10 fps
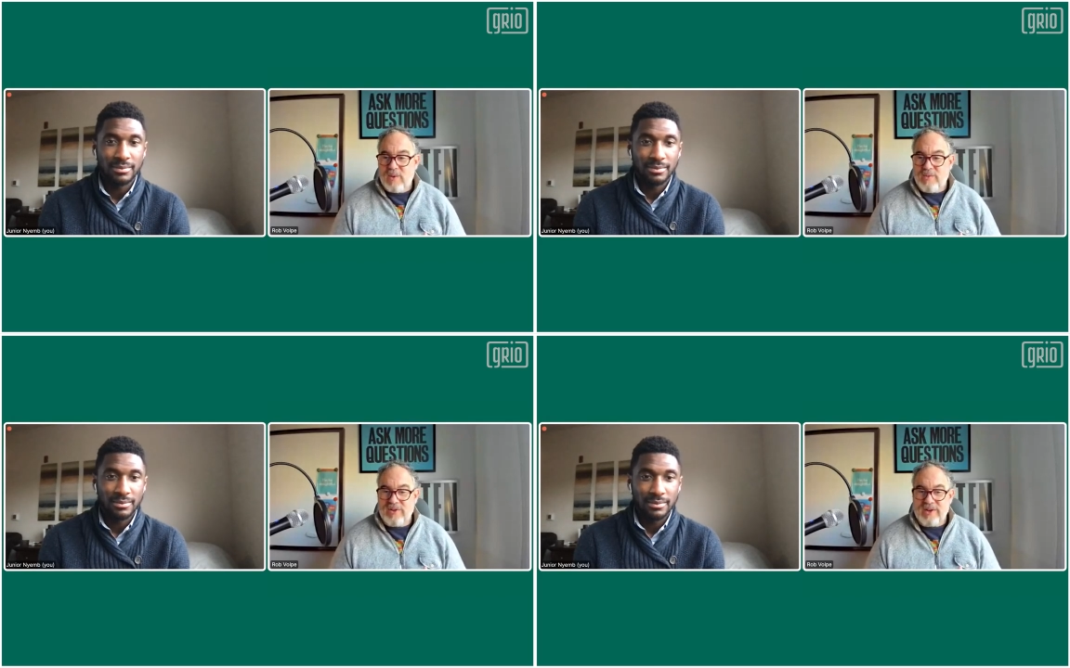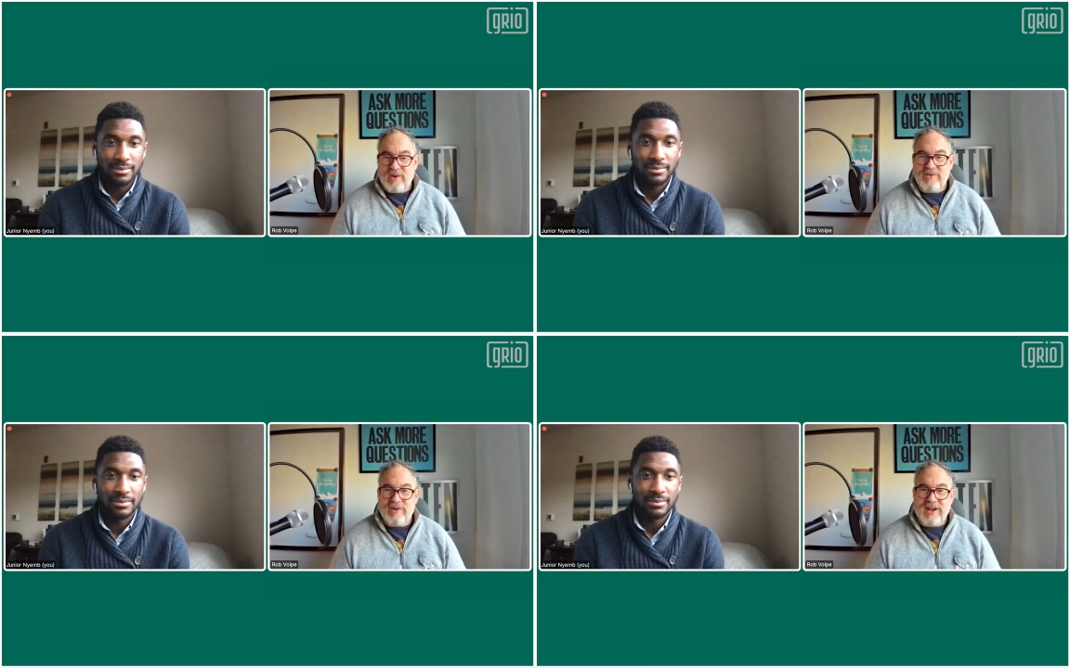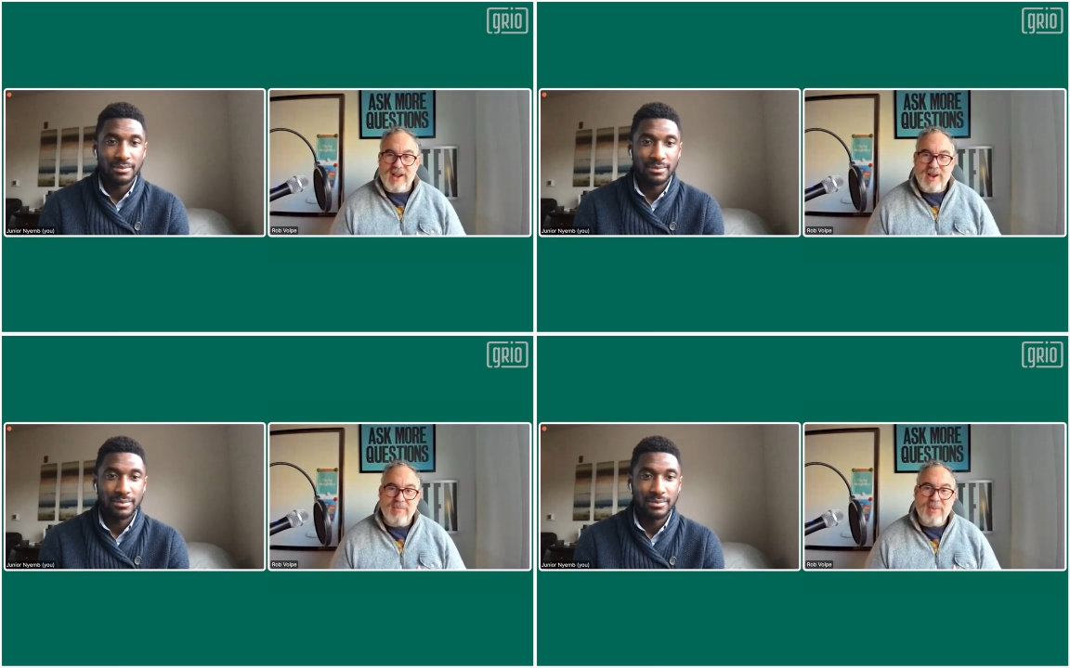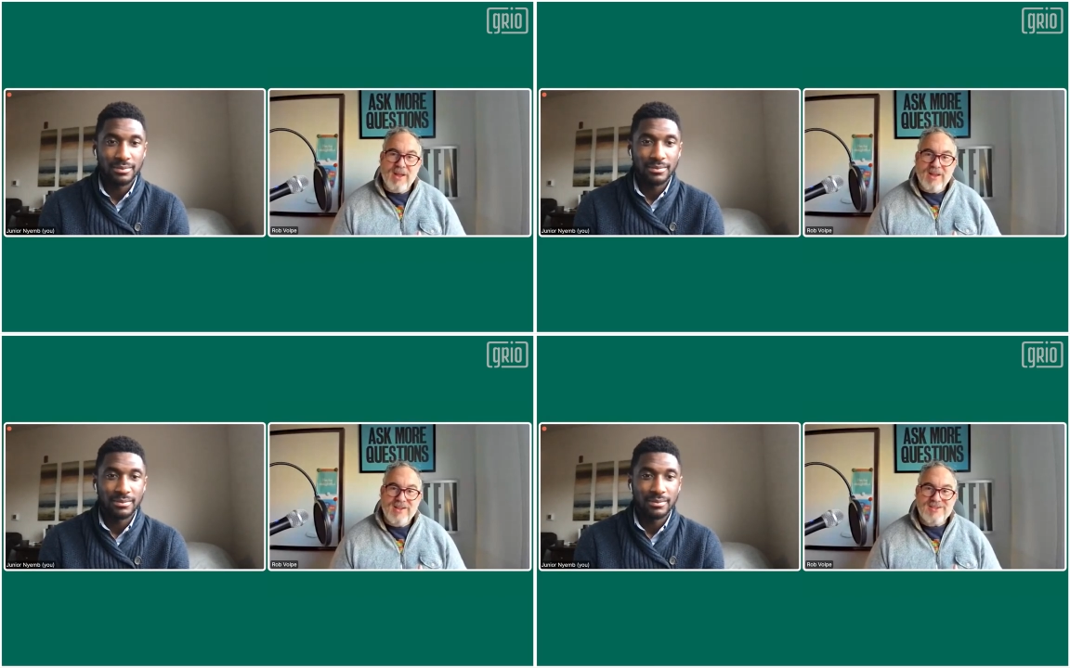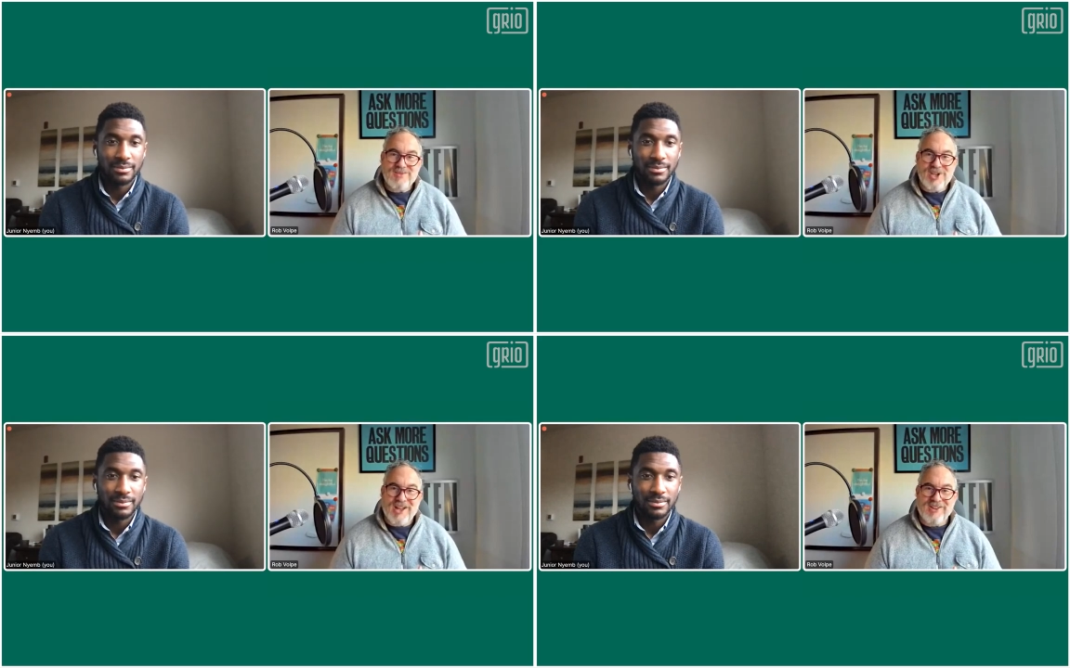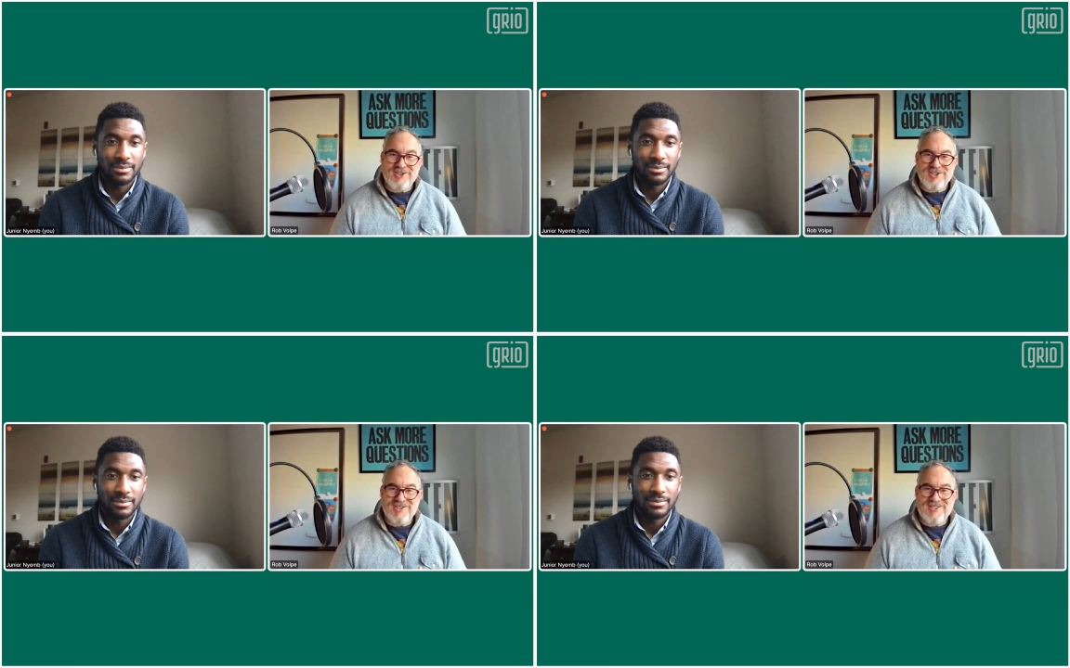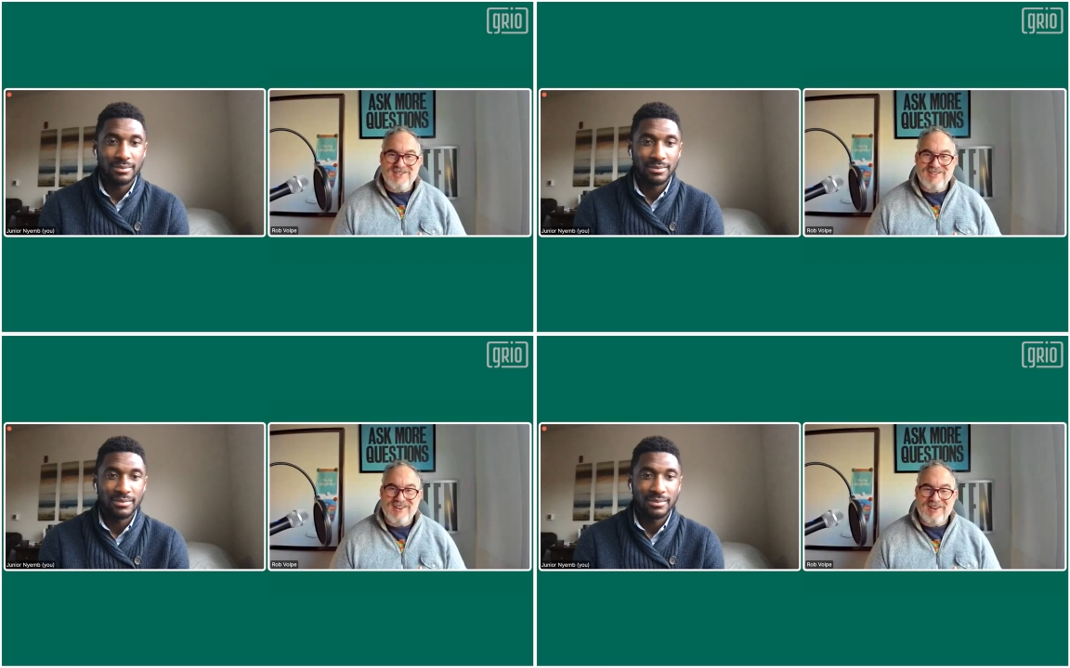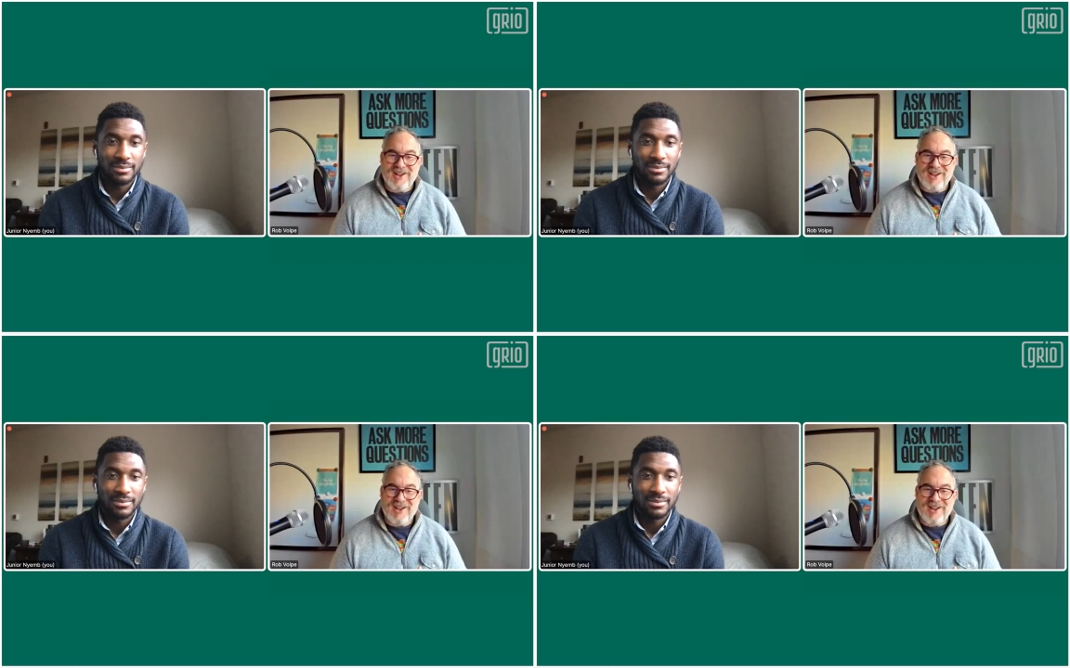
Speaker 1: hopefully overcame some challenges and,